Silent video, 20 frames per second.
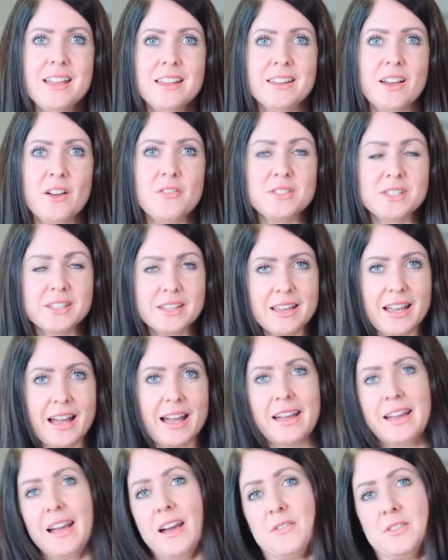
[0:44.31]
Now obviously
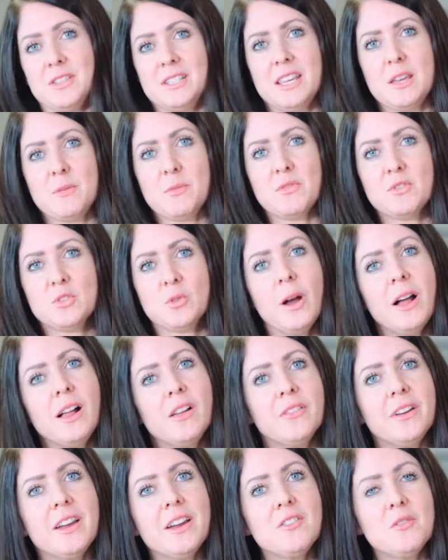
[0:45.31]
I have a team of
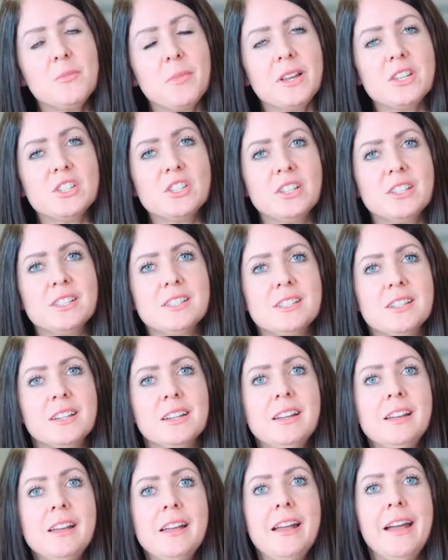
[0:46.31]
12 here in Manchester,
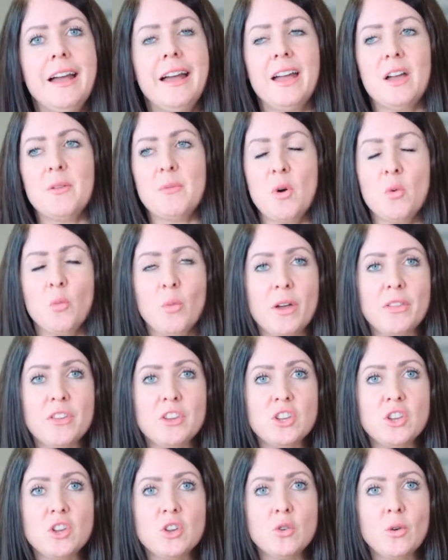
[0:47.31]
and whether
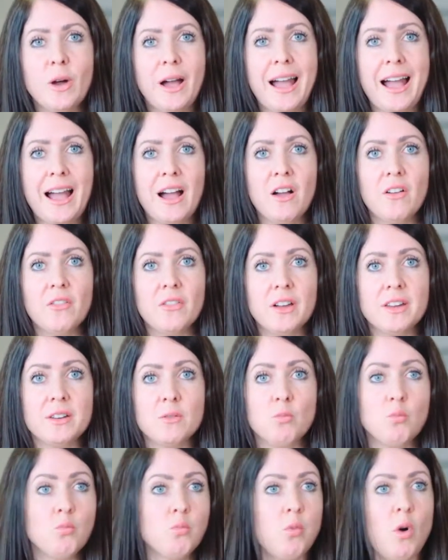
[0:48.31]
you have
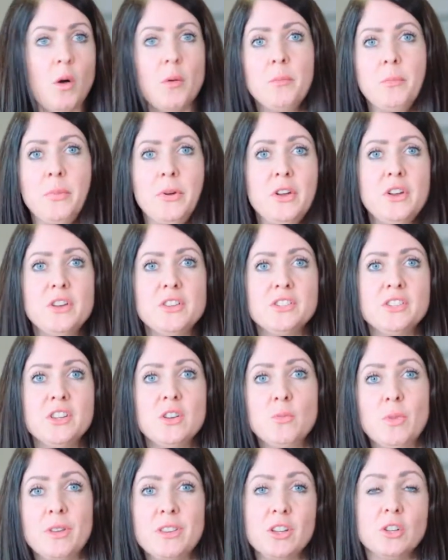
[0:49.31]
one
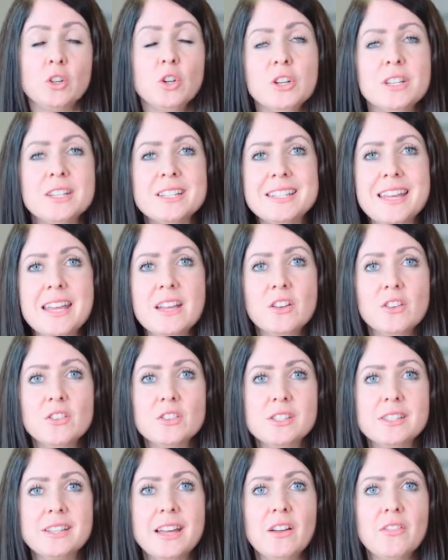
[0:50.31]
person, whether you're looking to take on
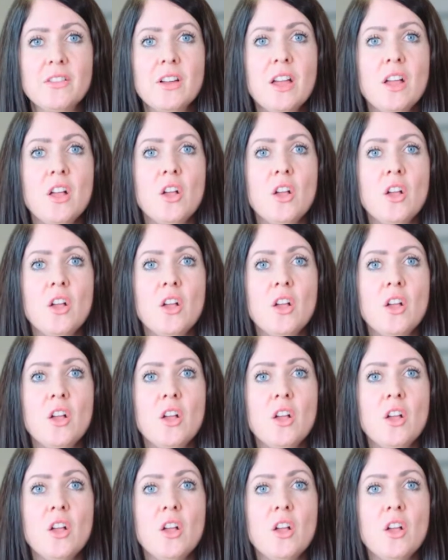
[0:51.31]
staff,